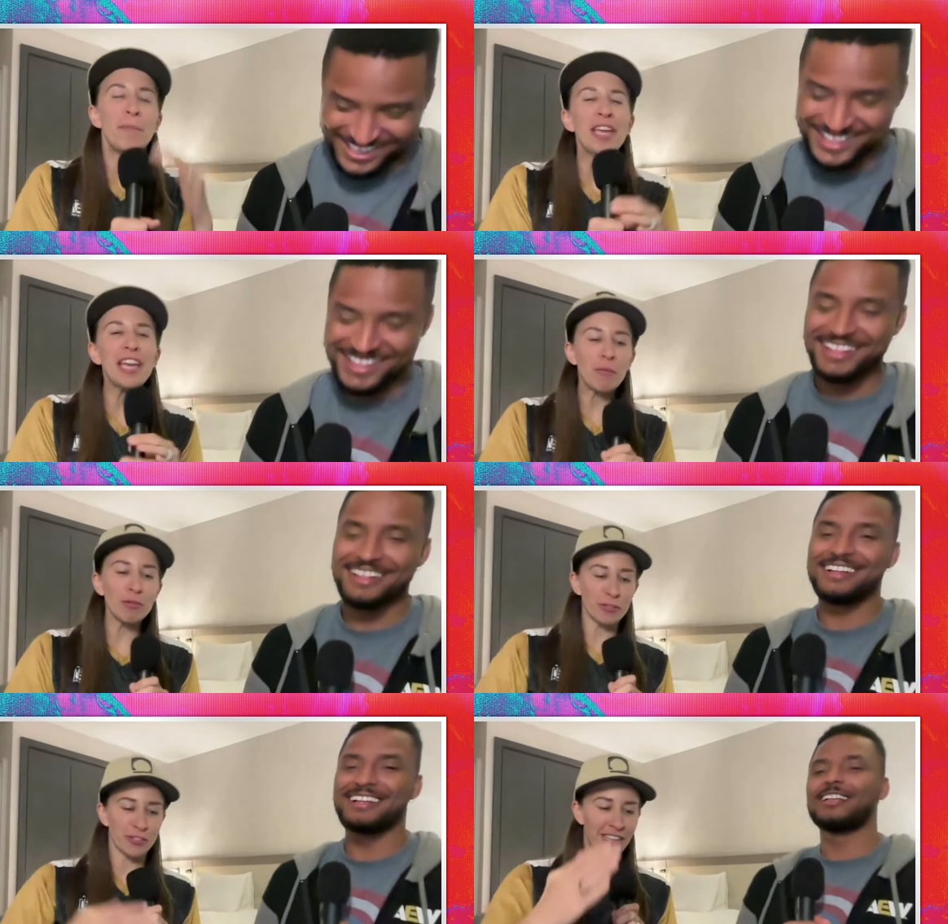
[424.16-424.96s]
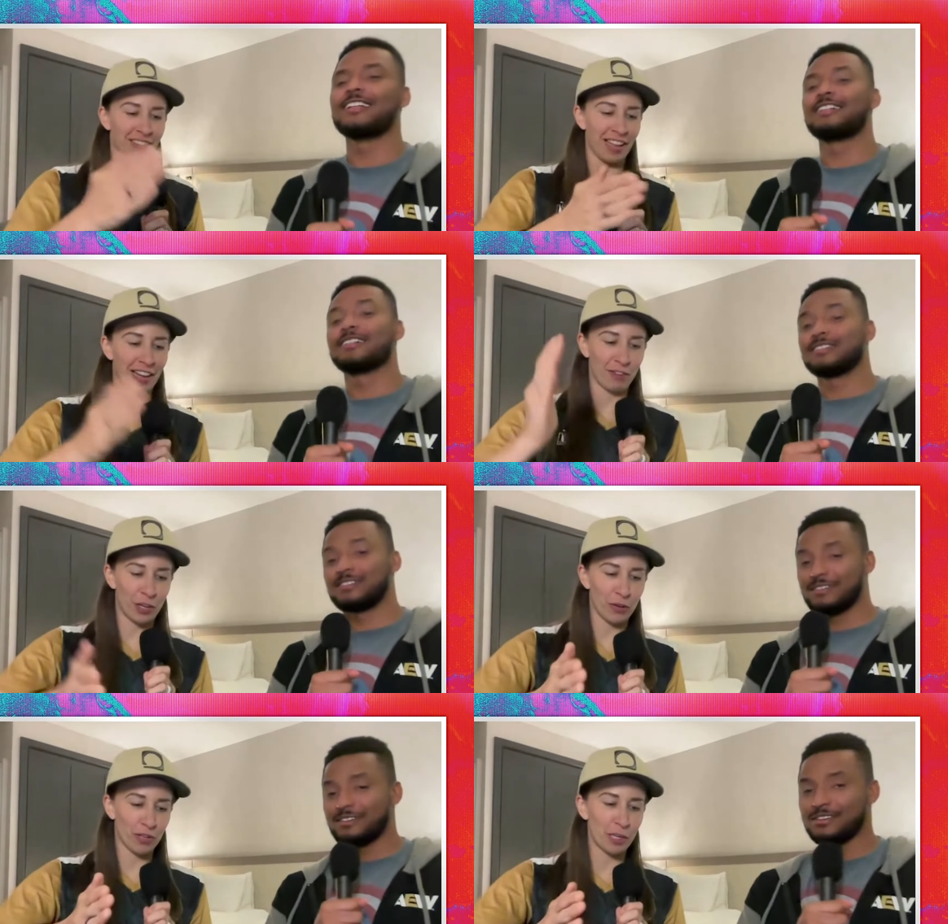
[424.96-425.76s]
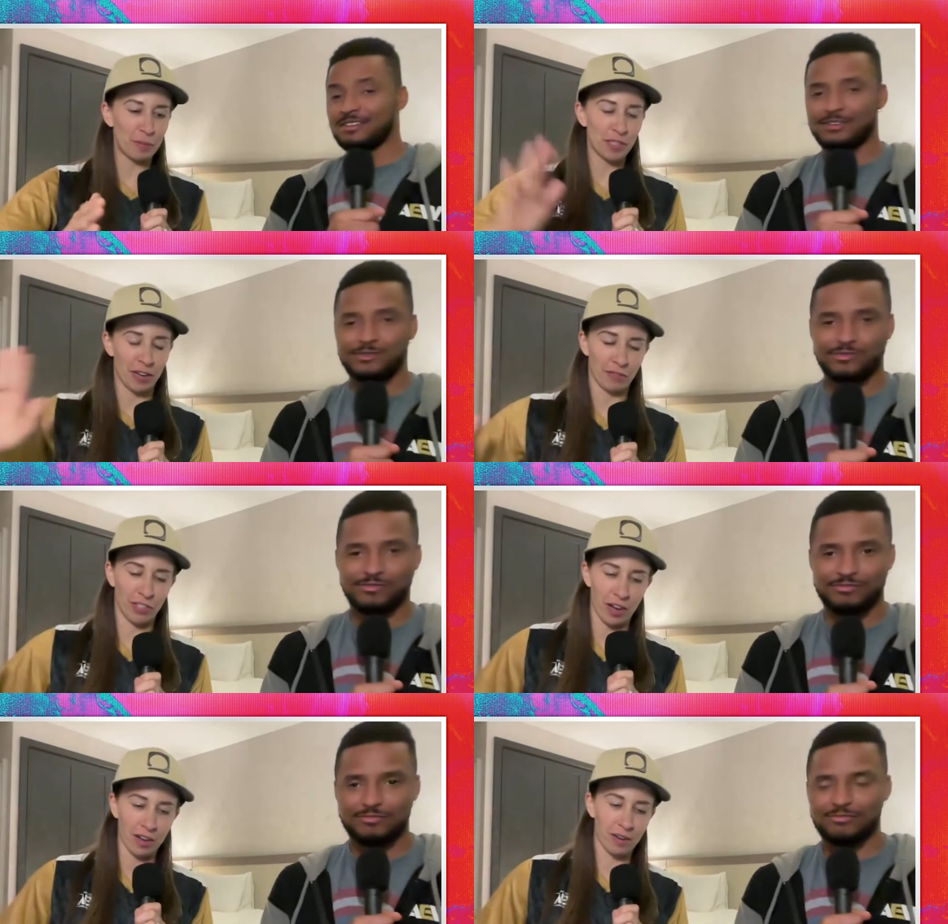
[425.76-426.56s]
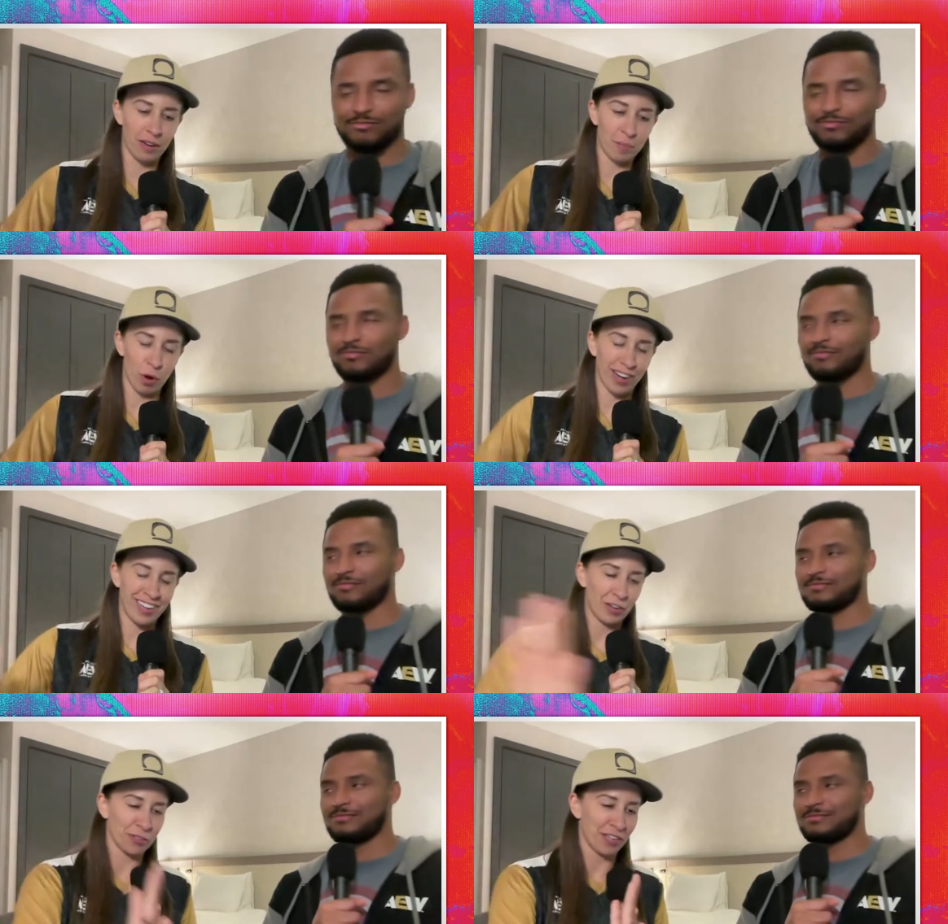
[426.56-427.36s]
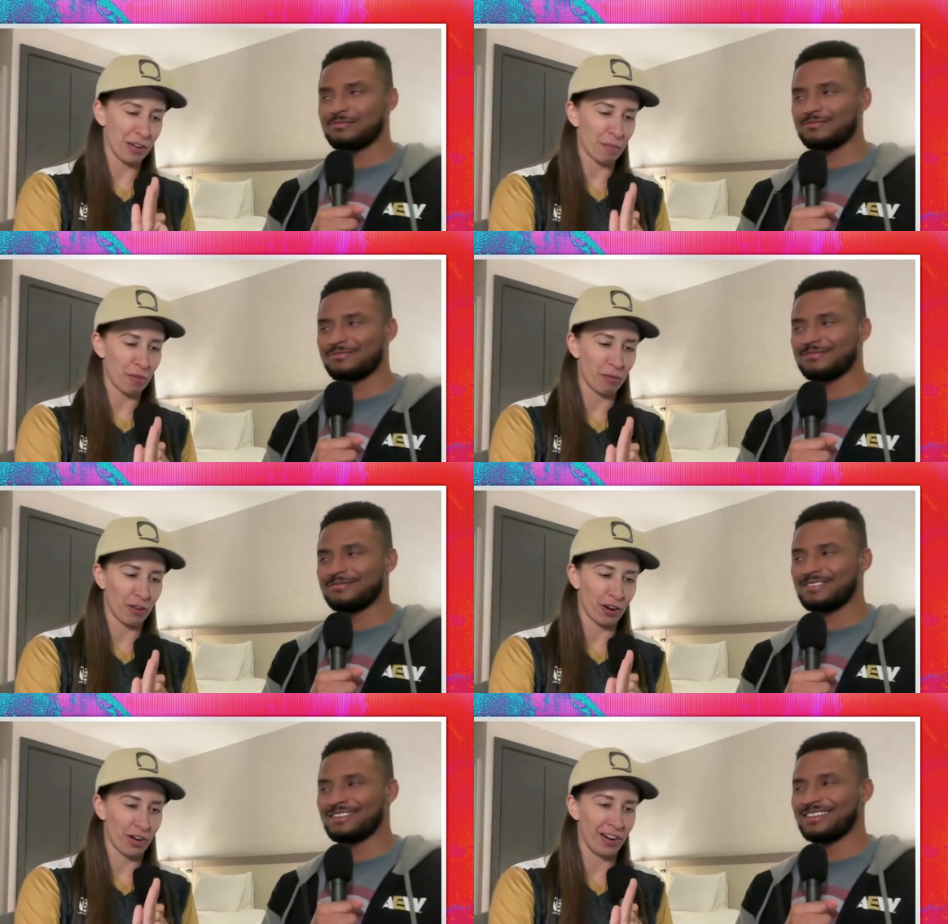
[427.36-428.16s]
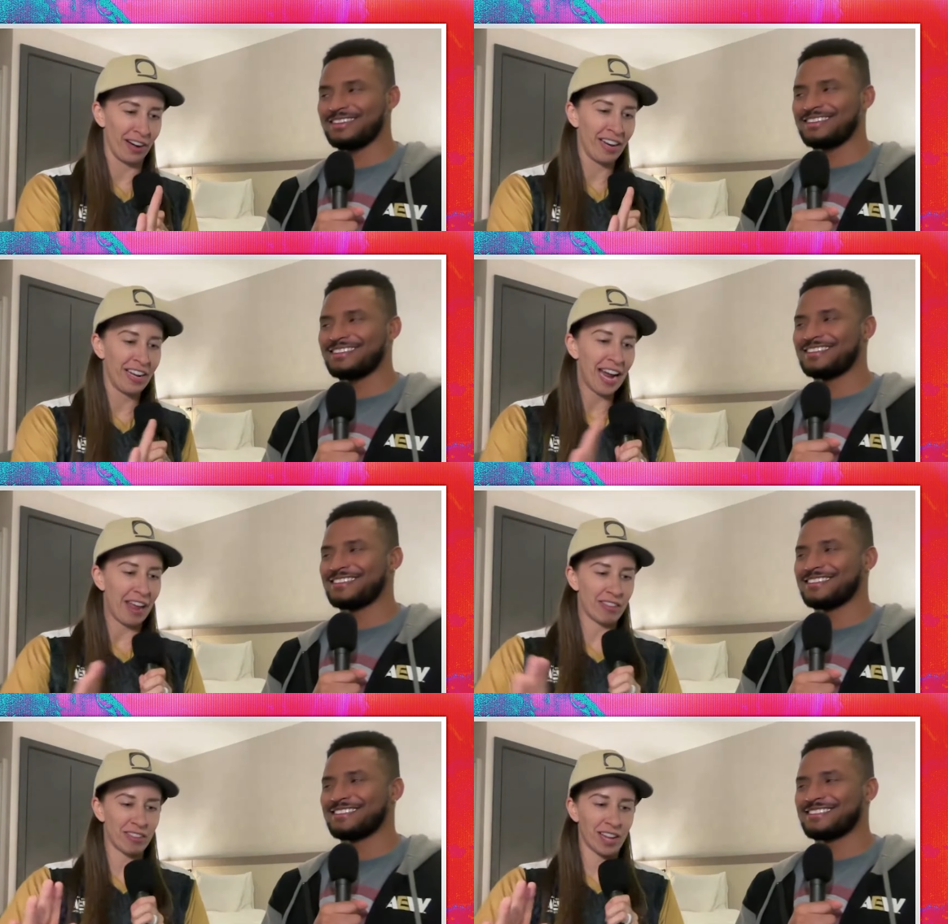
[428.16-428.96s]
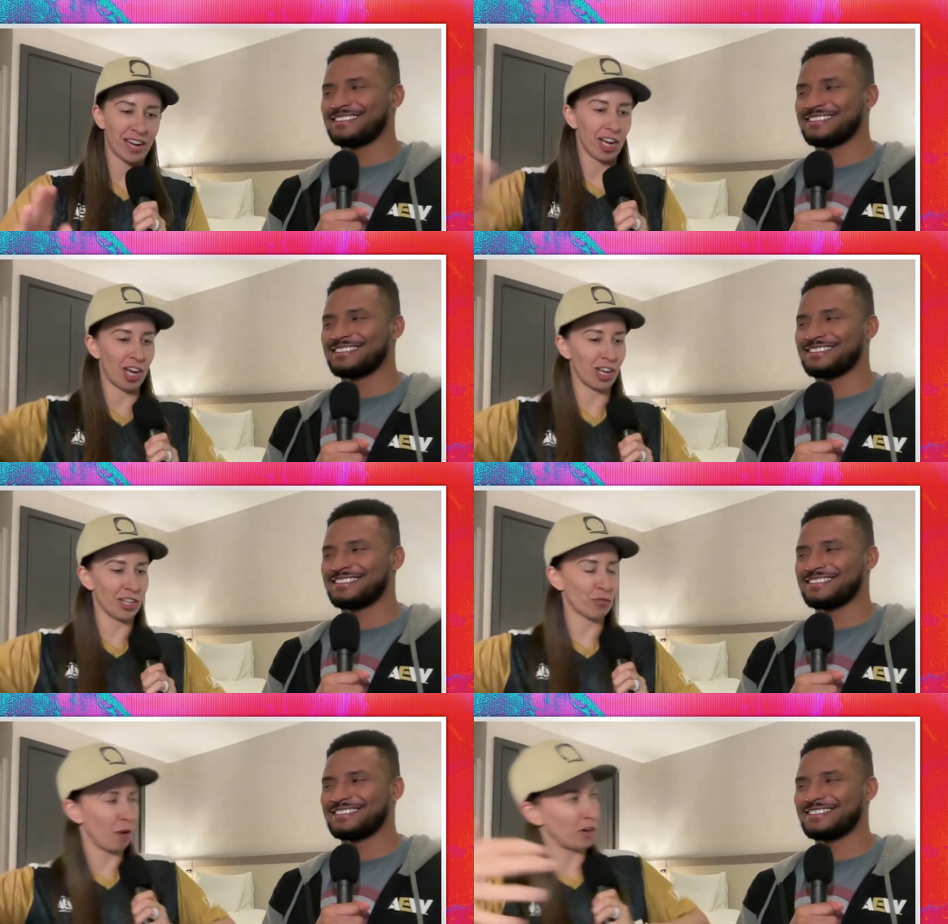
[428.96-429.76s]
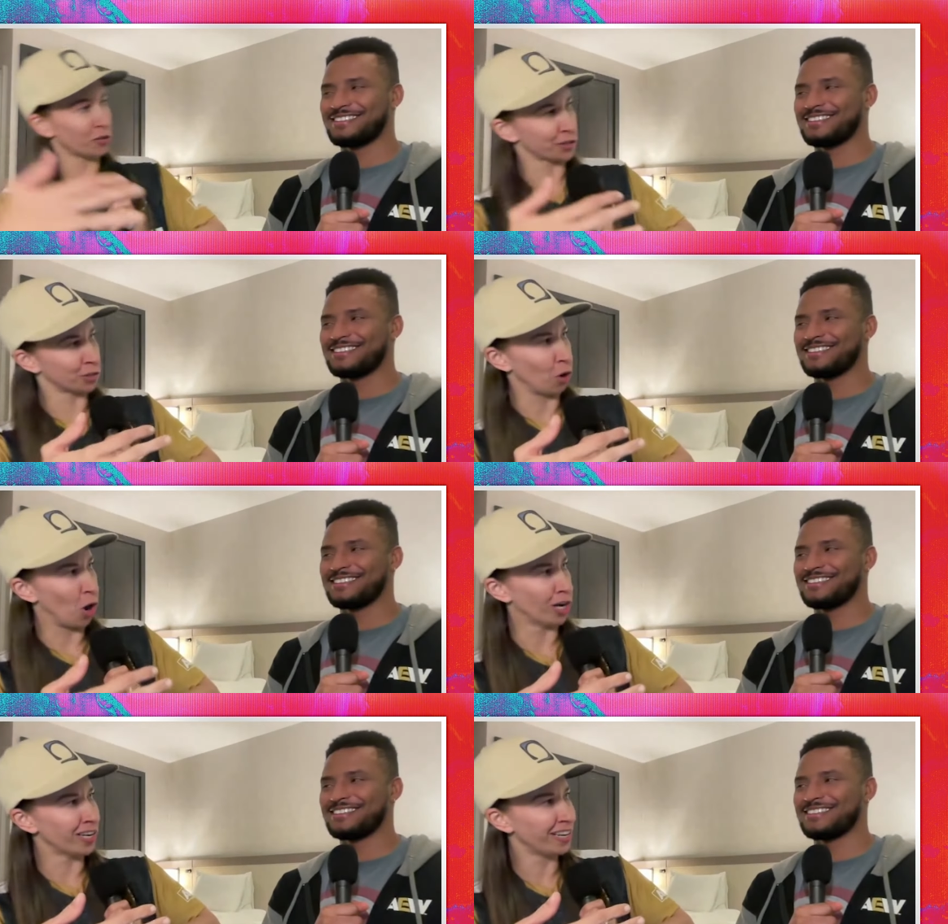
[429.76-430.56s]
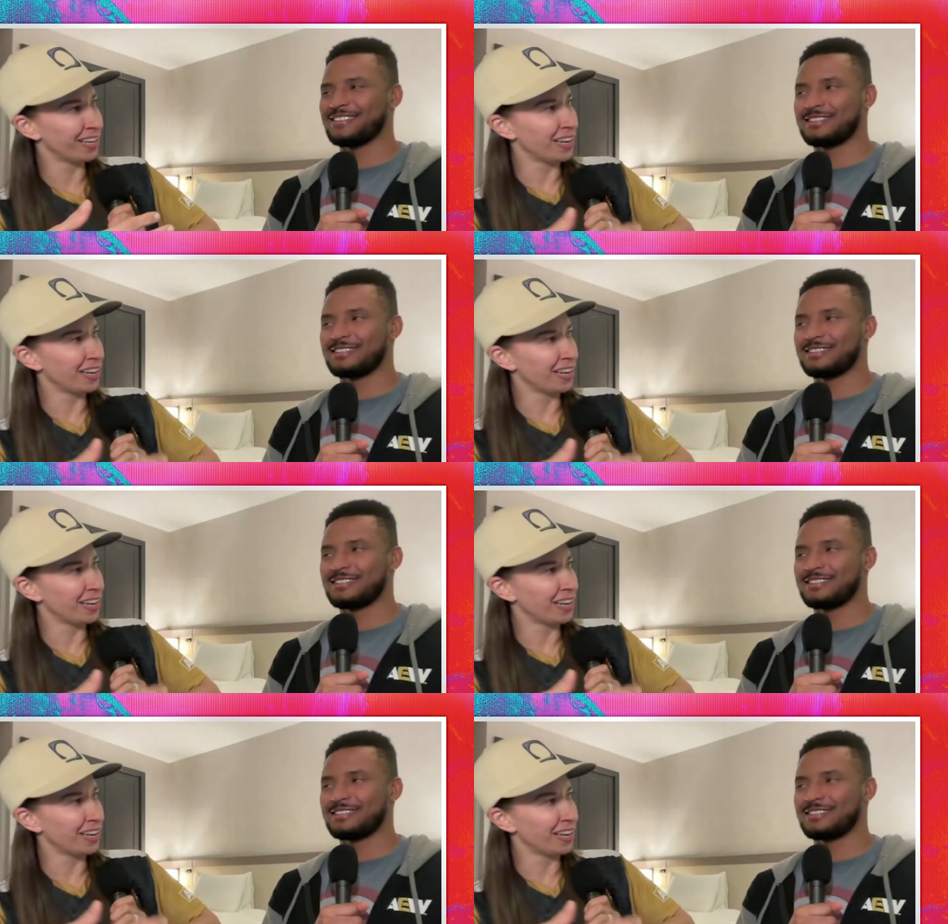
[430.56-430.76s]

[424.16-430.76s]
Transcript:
Speaker 1: Being able to see like video clips of young Bryan Danielson come through the curtain and then like hug Roderick Strong